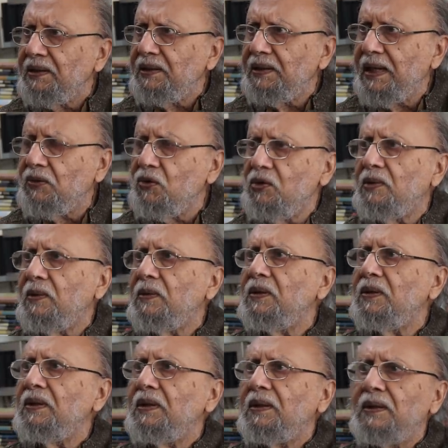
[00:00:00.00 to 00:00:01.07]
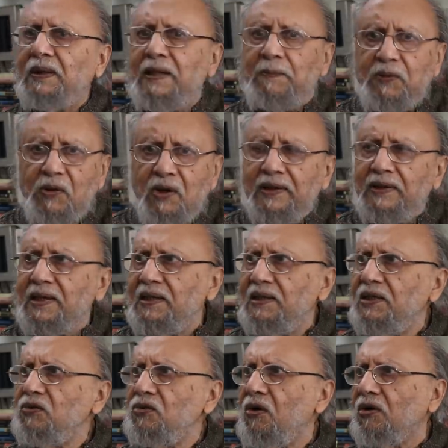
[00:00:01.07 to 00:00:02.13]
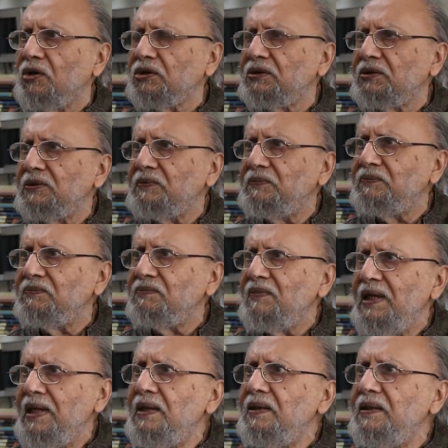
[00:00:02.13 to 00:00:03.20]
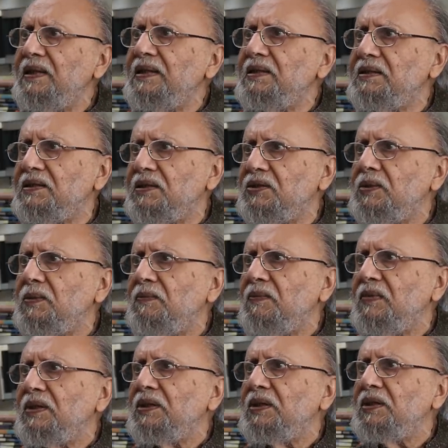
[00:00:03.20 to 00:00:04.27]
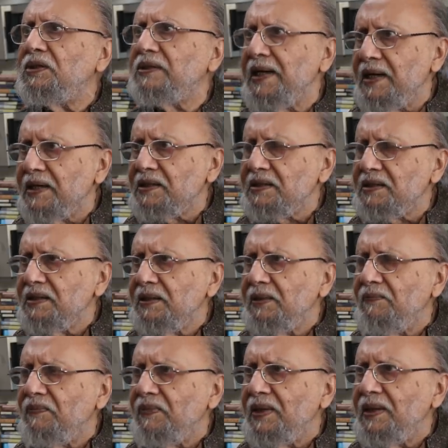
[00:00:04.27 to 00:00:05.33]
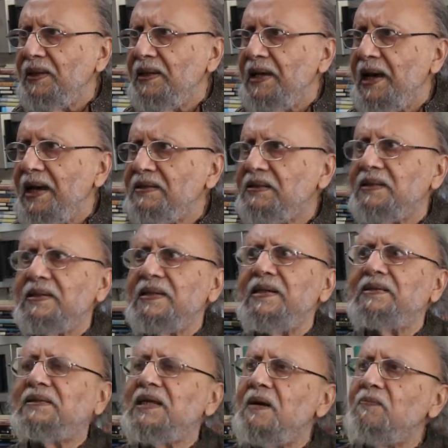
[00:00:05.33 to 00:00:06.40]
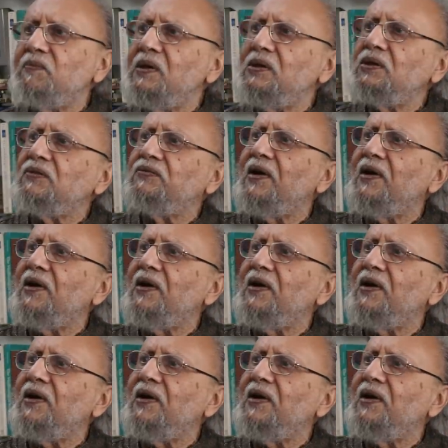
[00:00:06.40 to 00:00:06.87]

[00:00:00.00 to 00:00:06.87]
They could deploy their new laws in these states and set an example to the